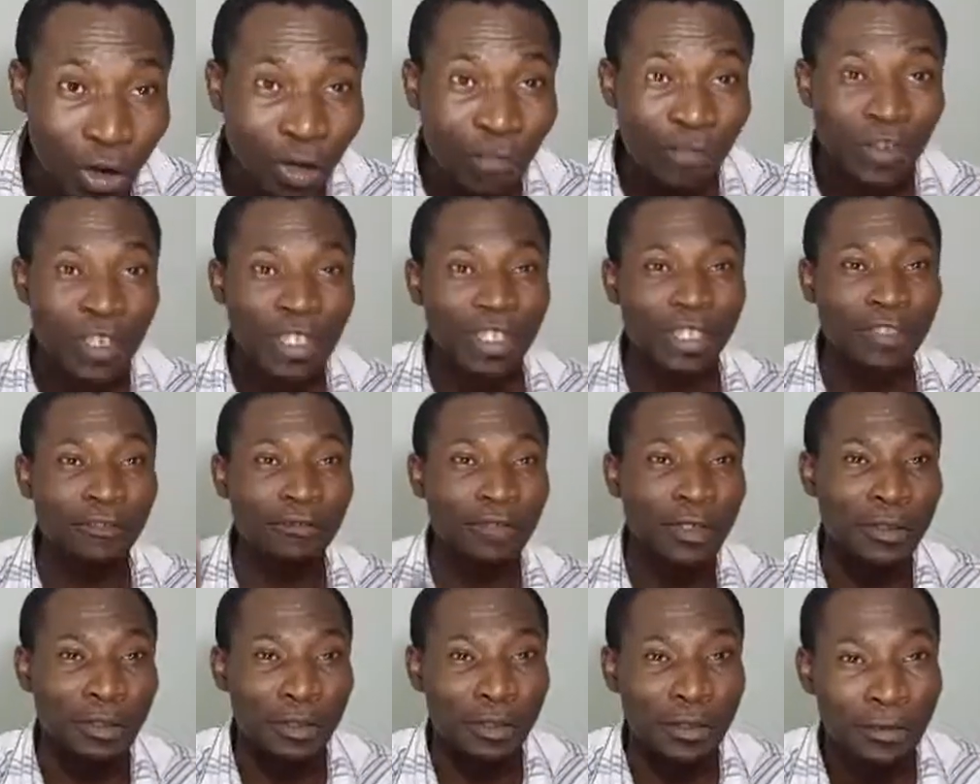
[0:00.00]
us have
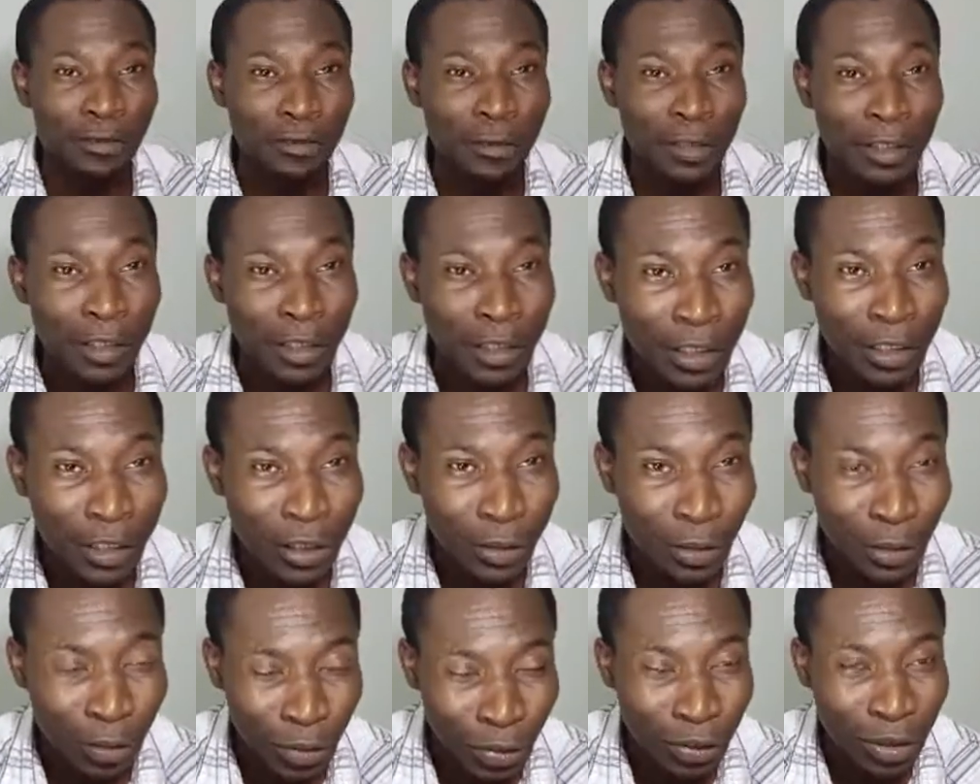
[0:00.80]
been,
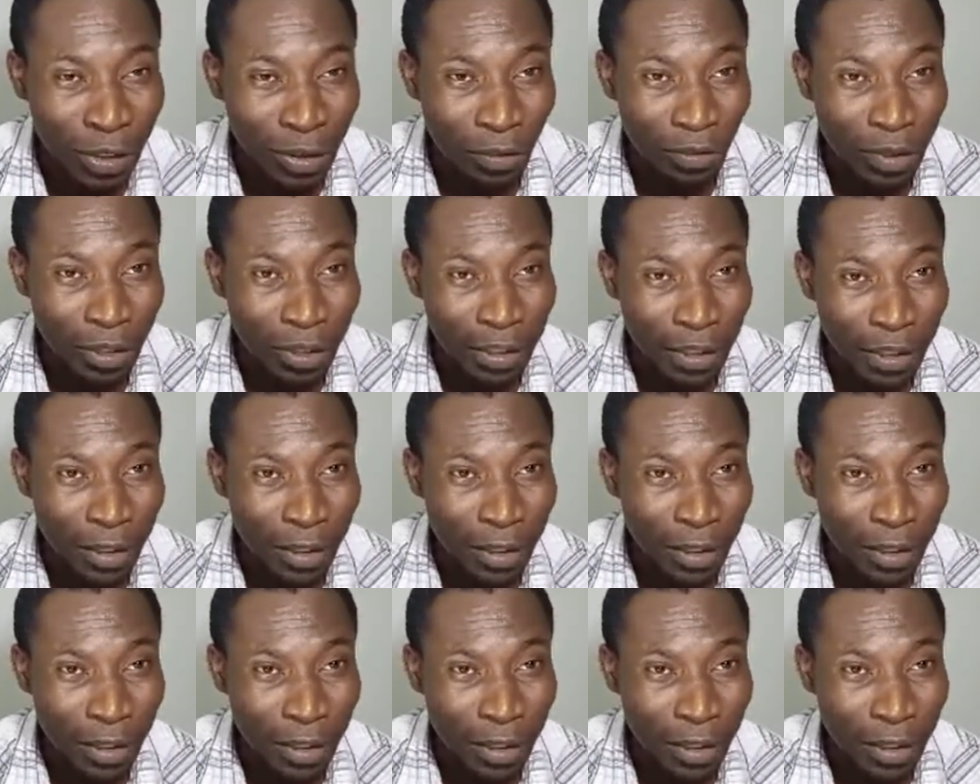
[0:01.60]
trained with.